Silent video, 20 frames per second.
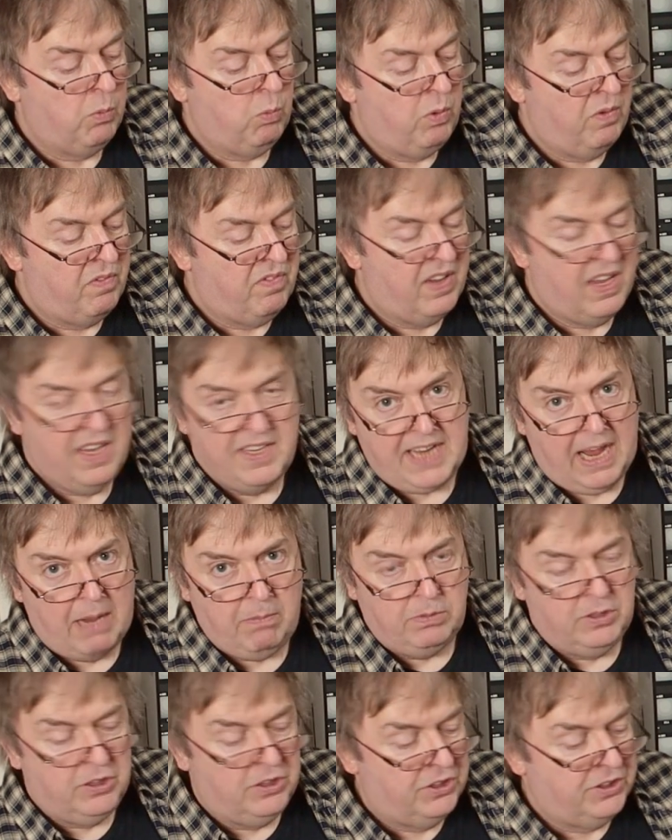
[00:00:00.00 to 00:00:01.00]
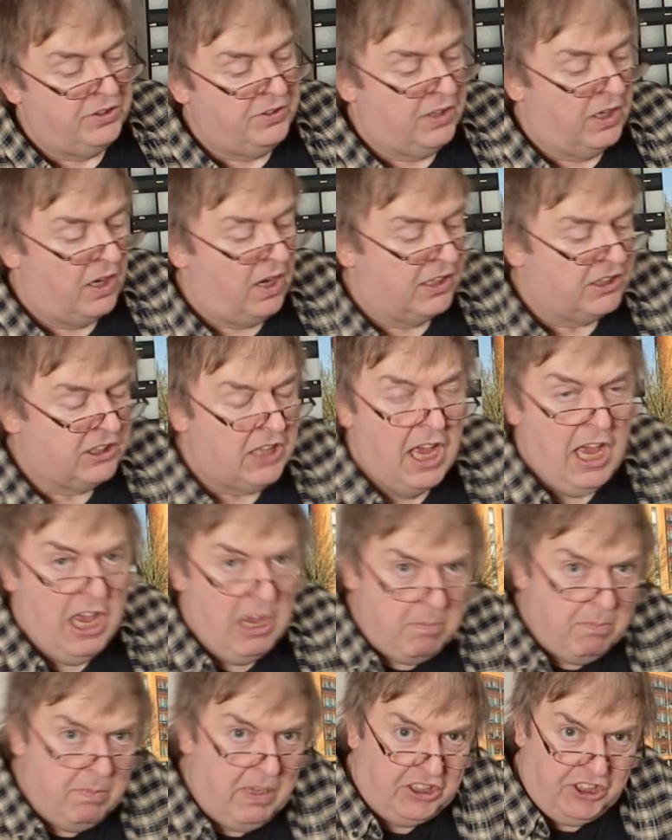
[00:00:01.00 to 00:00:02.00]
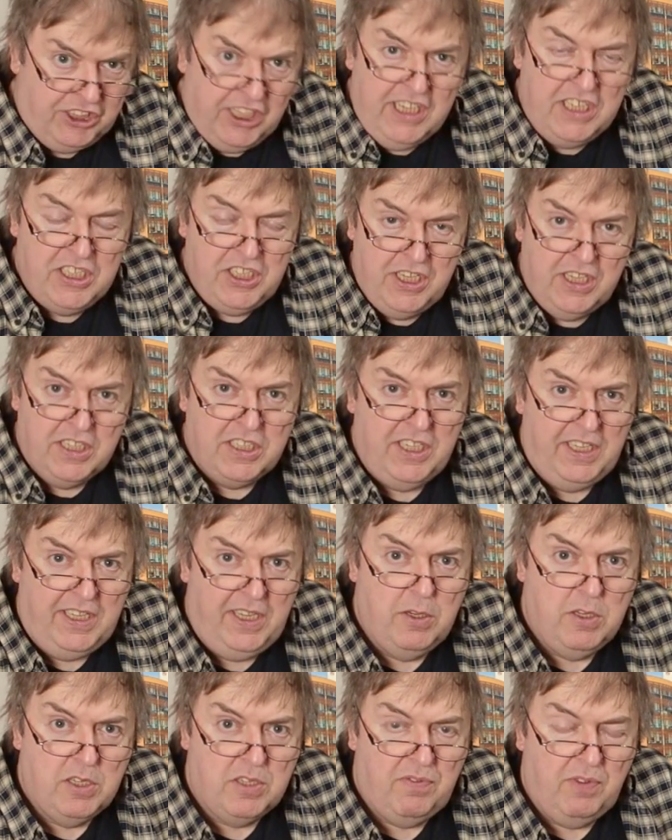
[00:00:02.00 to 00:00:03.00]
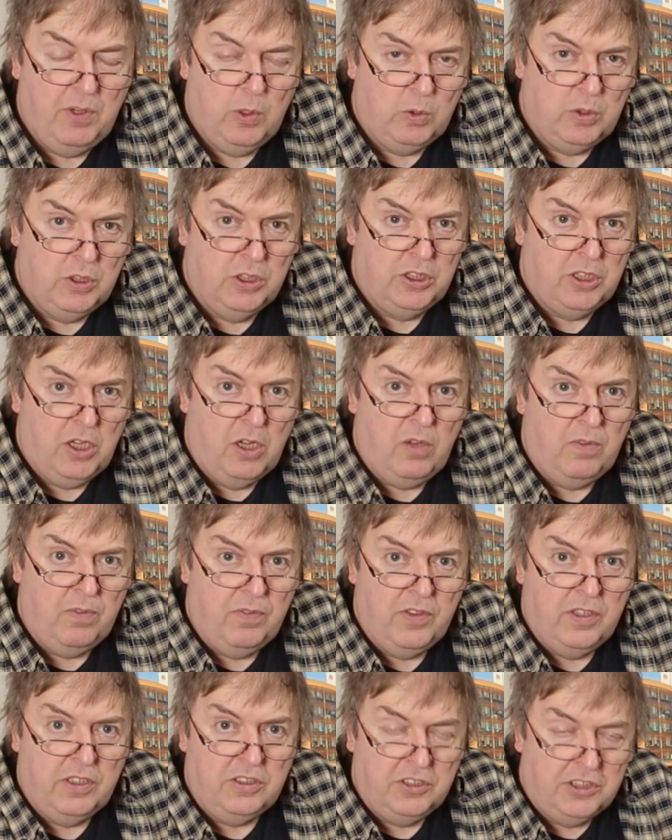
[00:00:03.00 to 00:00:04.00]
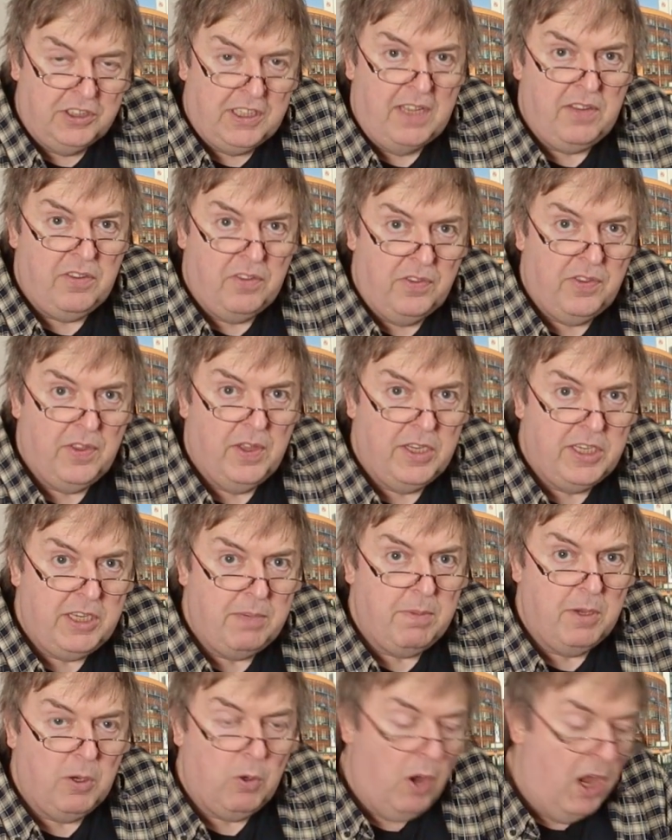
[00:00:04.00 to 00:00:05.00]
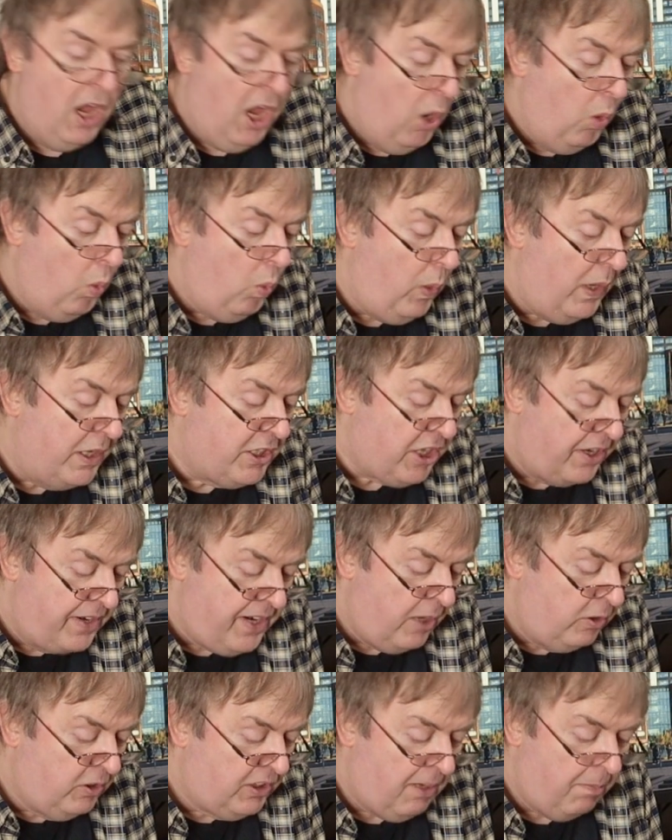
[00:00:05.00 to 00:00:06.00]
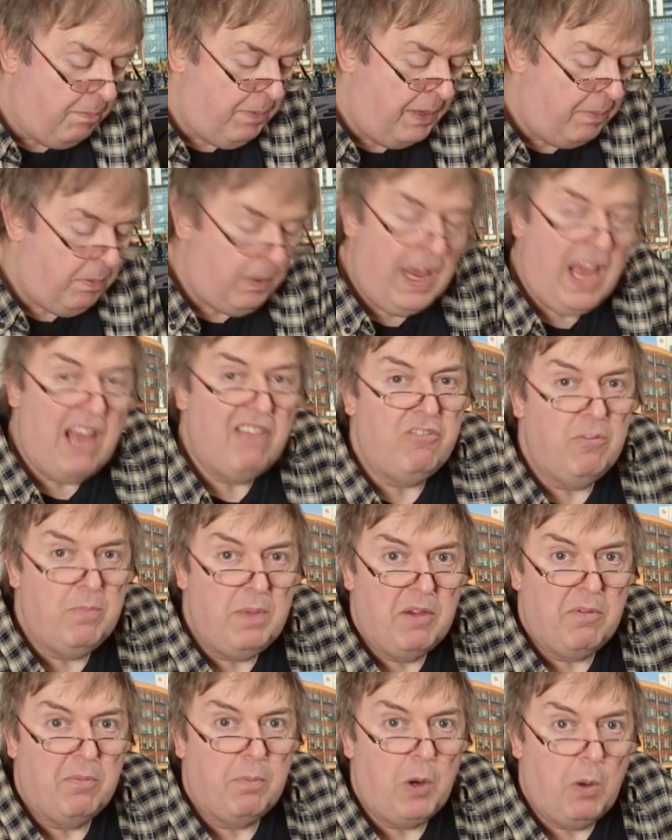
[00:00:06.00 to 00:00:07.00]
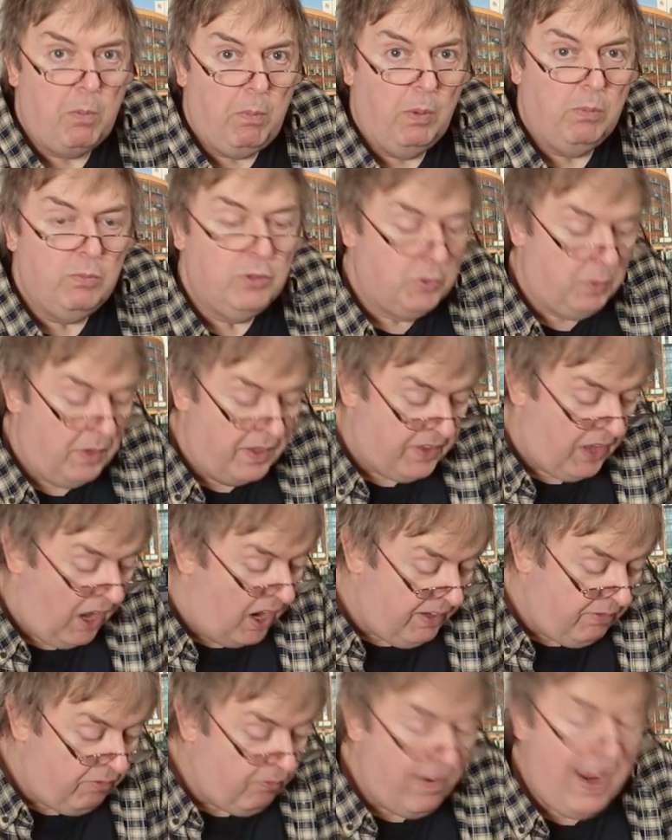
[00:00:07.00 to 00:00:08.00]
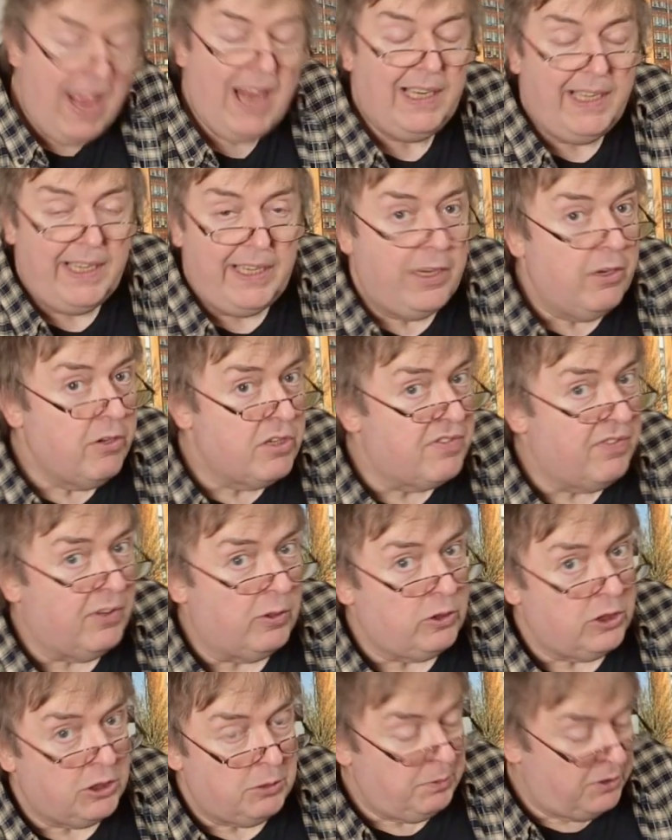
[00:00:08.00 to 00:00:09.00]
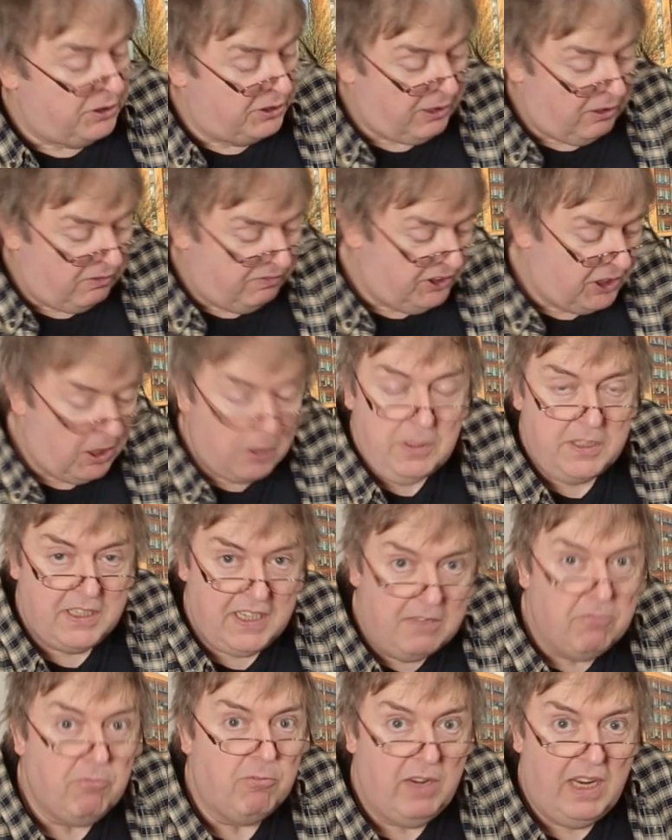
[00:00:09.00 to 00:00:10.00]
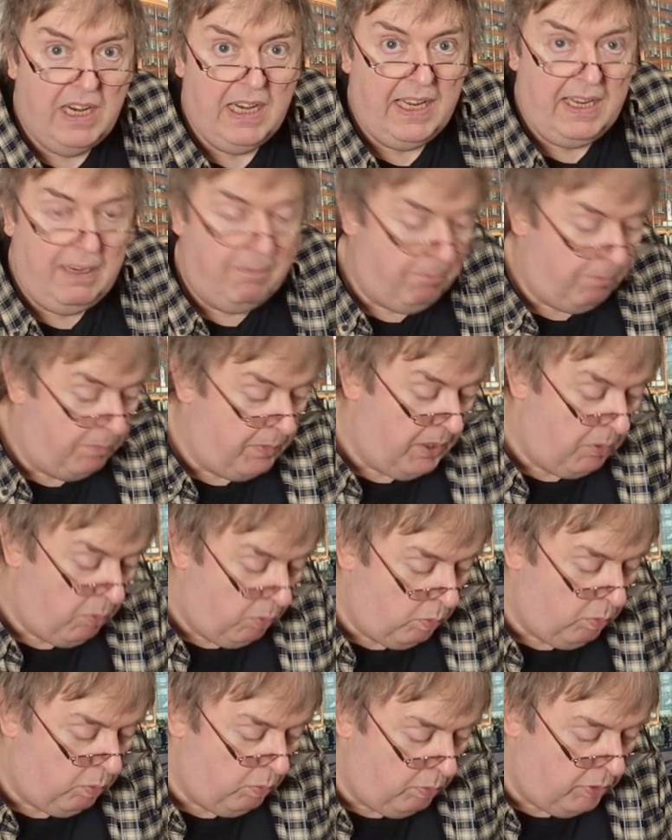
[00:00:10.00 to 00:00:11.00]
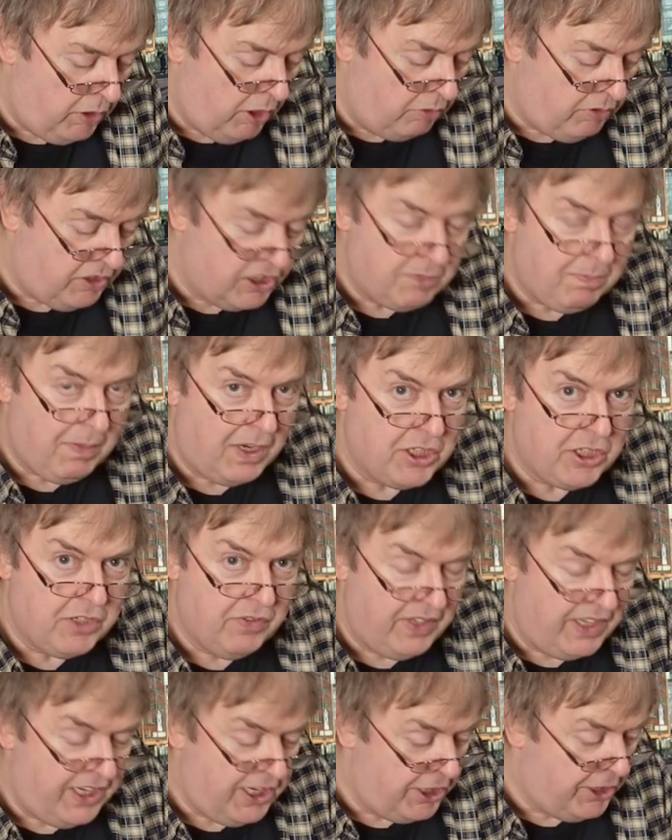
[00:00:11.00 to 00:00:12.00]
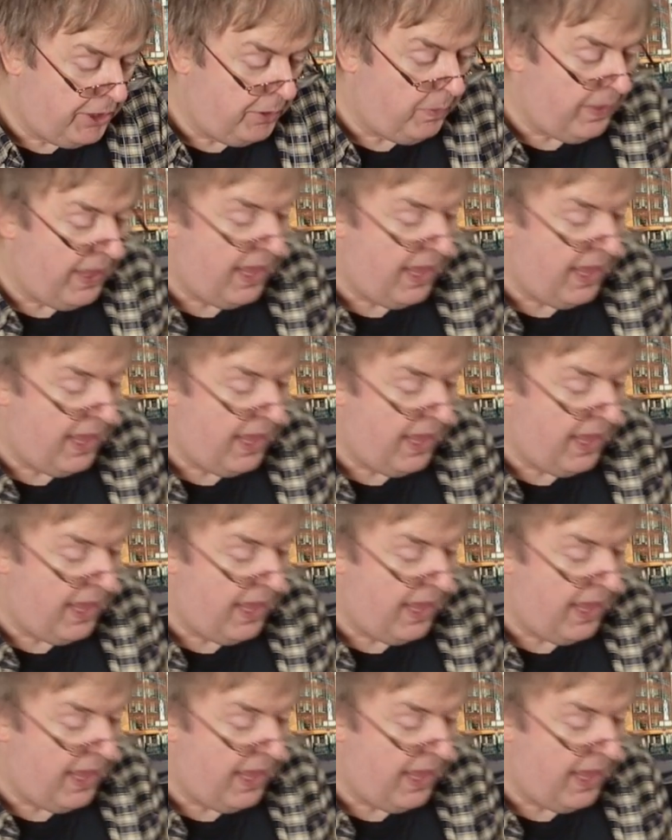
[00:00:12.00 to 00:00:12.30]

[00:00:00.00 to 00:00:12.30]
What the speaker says: with adapters and the likes. Much easier to use filters on than, say, the 30mm, which I know some people have a bit of problems with. I rarely use filters myself, so I didn't really notice much of an issue